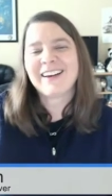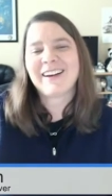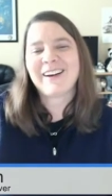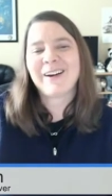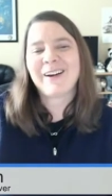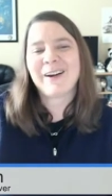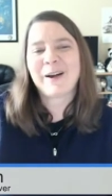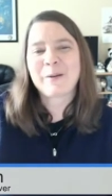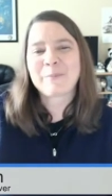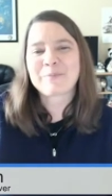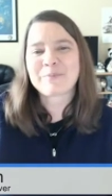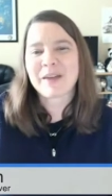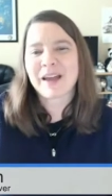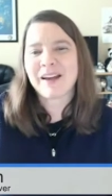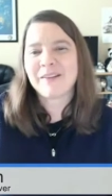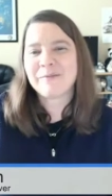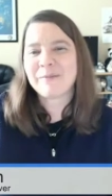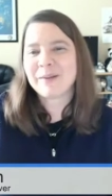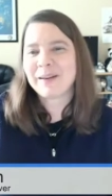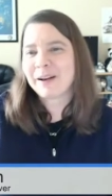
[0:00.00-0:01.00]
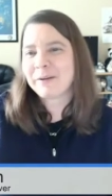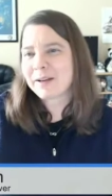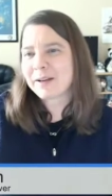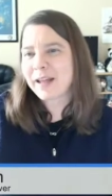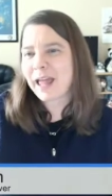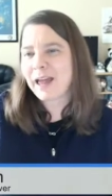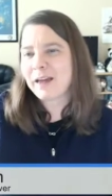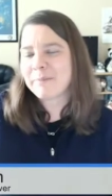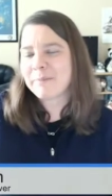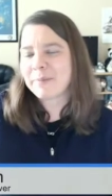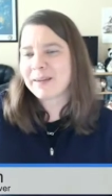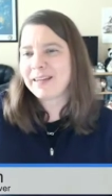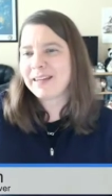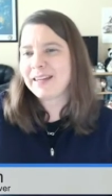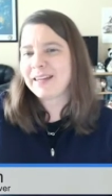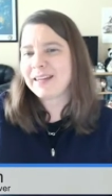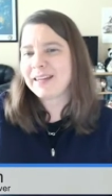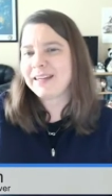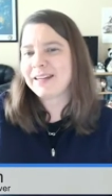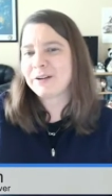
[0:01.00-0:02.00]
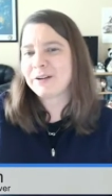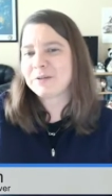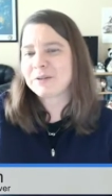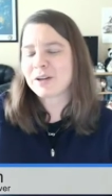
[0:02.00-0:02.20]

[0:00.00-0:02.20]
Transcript: I've been able to